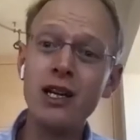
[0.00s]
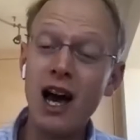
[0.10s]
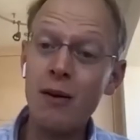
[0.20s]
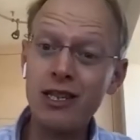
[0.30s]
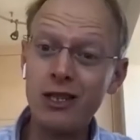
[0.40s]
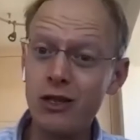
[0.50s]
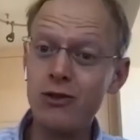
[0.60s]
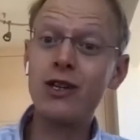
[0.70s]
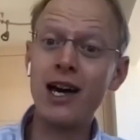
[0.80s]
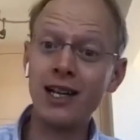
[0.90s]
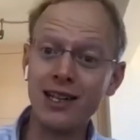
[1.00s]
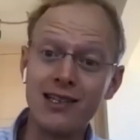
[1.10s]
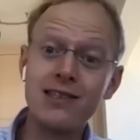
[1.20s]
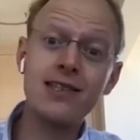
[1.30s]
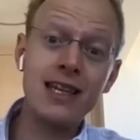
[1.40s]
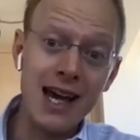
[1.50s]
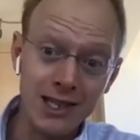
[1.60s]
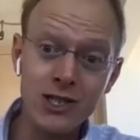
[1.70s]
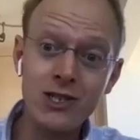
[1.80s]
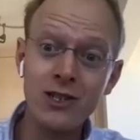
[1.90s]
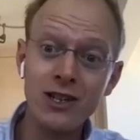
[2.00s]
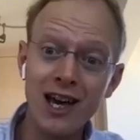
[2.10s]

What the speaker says: I mean, you kind of like sketch